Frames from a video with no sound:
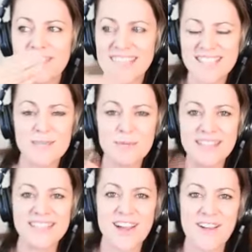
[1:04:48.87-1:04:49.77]
this
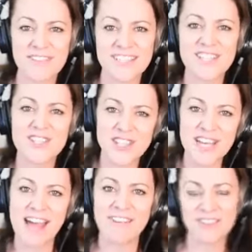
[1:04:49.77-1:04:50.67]
week's conversation
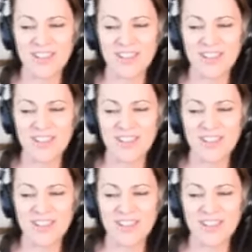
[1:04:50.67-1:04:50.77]
after